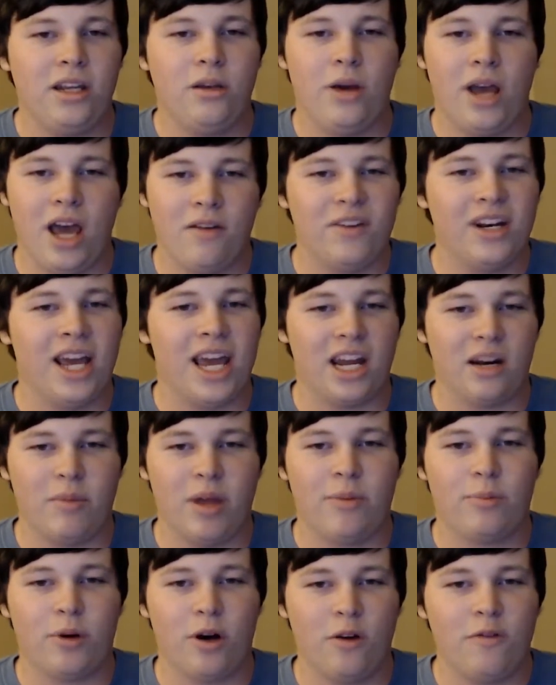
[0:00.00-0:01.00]
have an
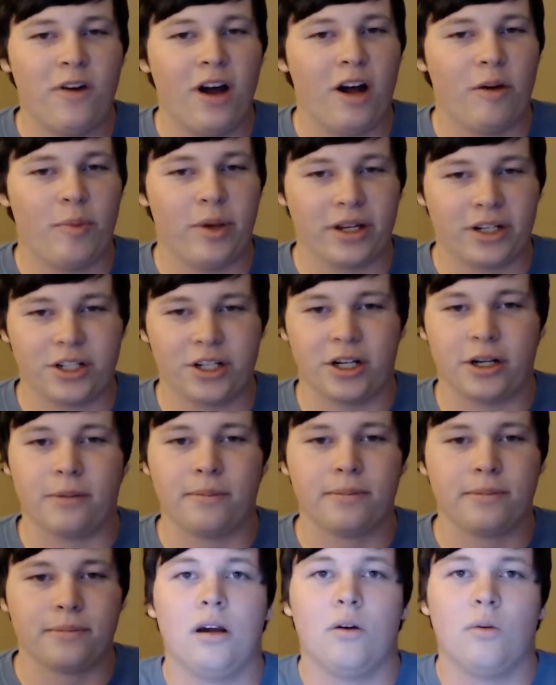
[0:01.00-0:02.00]
anime profile picture?
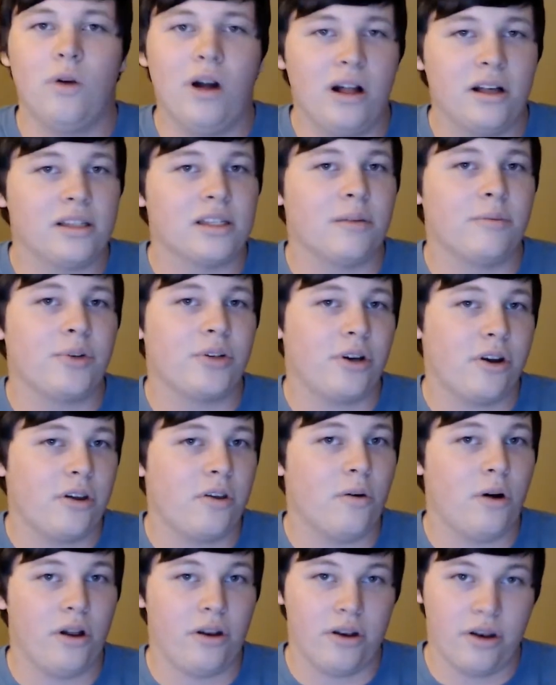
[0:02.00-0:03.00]
Well, as I'm sure
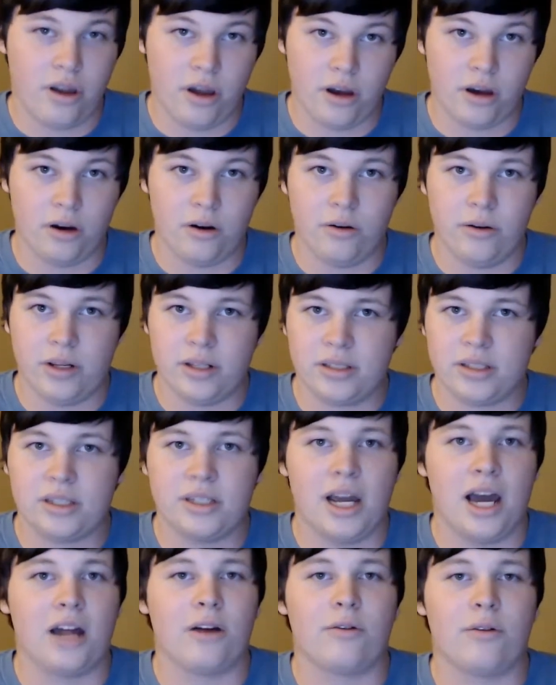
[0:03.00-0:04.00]
you all know, it's
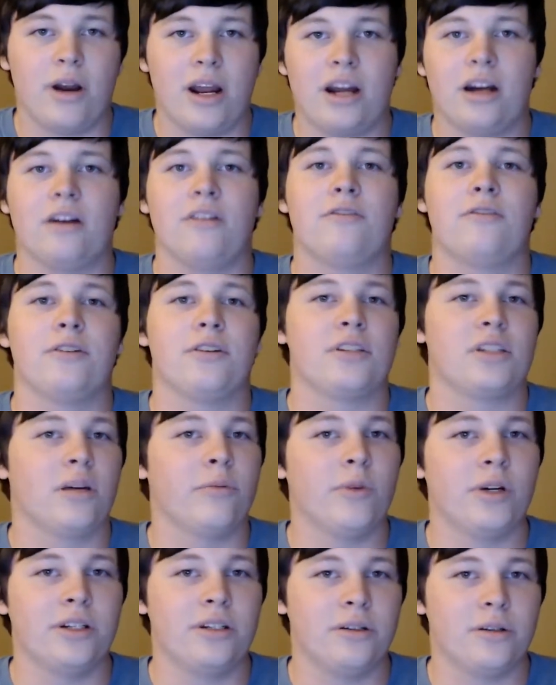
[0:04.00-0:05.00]
not rare for
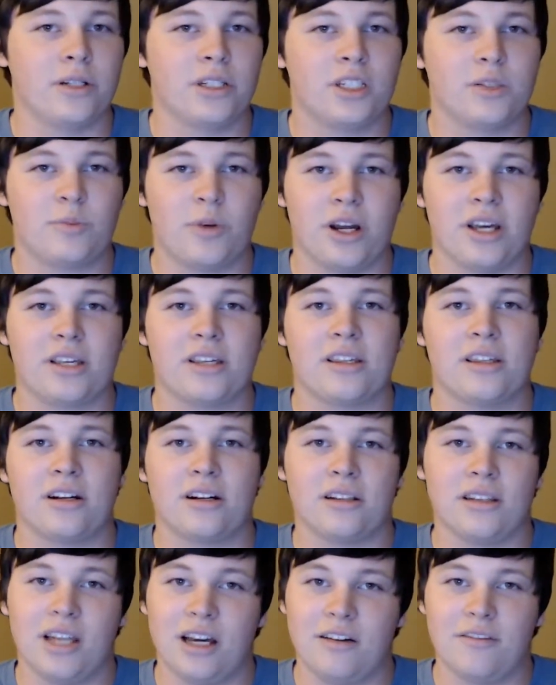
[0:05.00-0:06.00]
someone to express
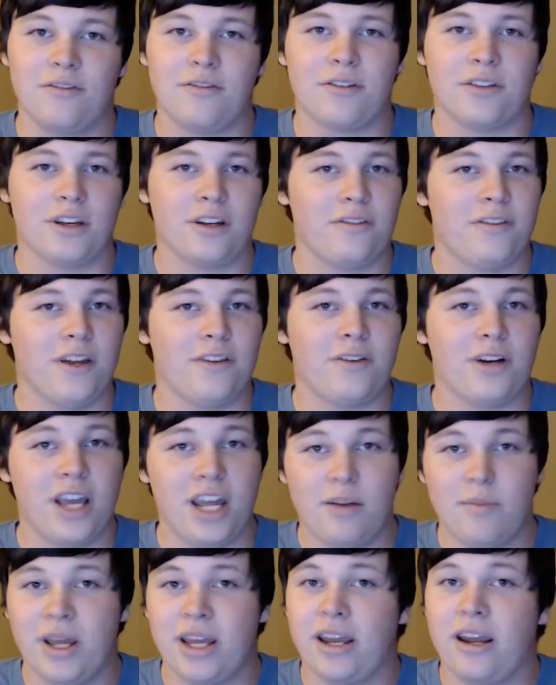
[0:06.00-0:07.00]
their love for their favorite
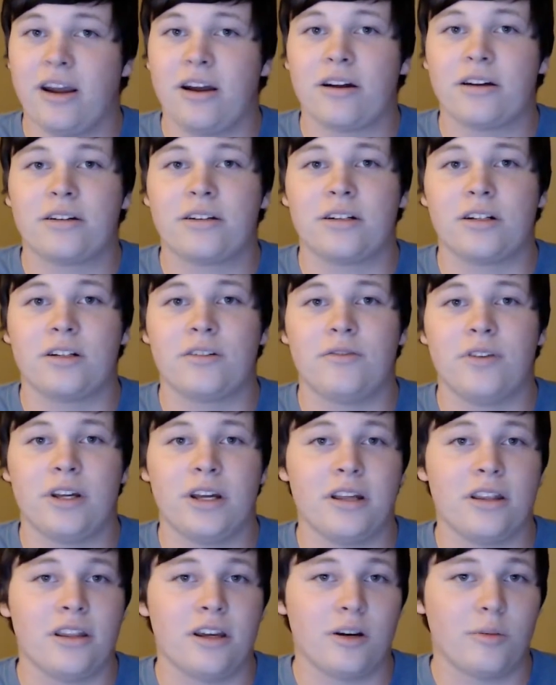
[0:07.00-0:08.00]
anime character
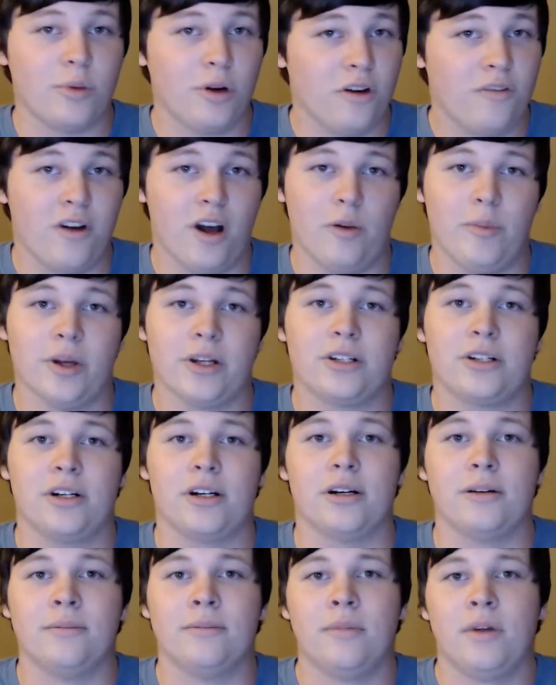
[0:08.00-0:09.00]
via their profile
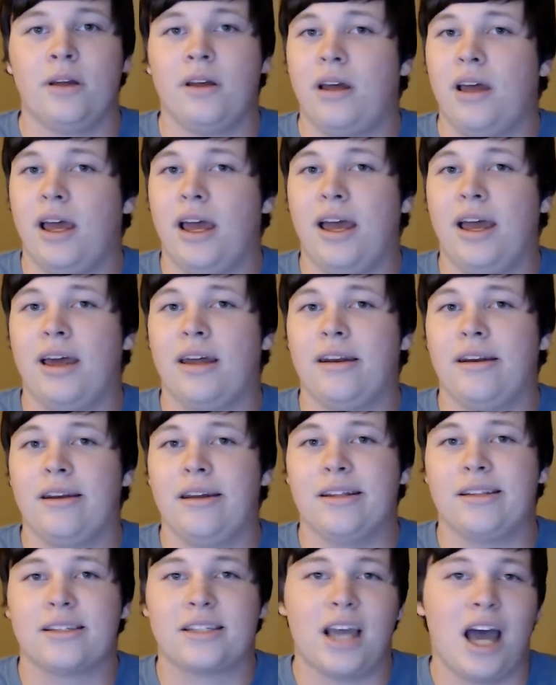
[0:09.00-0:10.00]
picture.
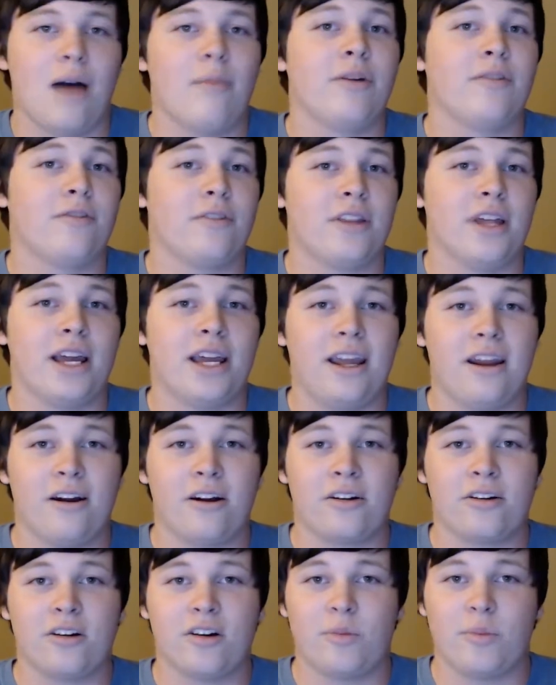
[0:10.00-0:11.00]
And it's common for that
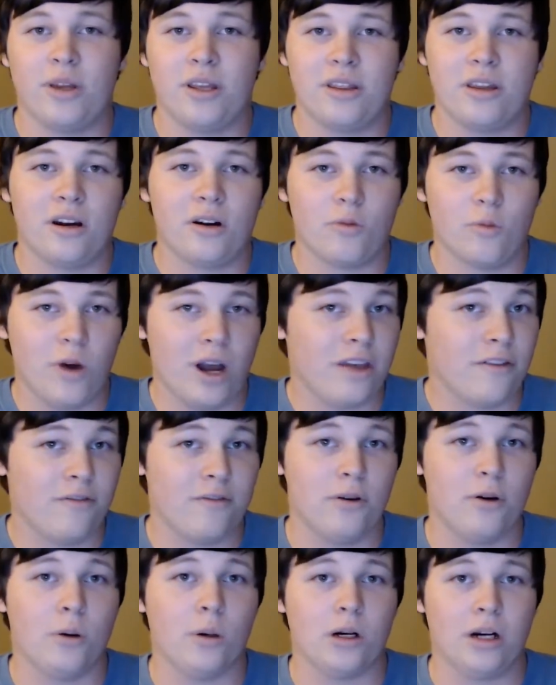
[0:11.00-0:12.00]
character to be their
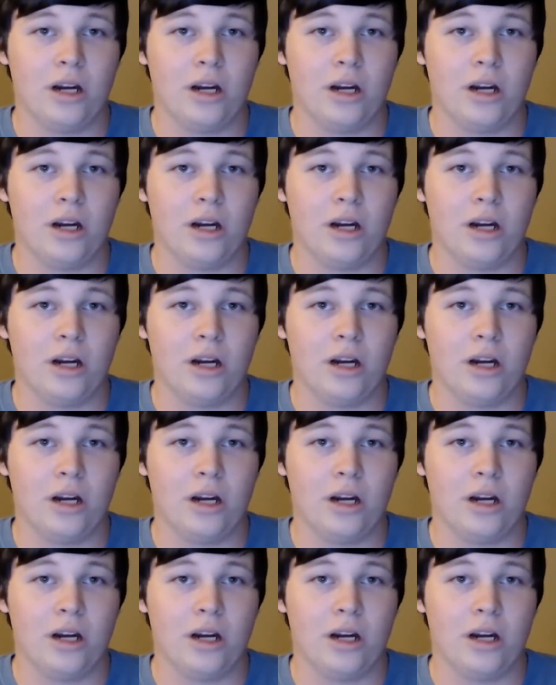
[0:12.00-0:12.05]
waifu or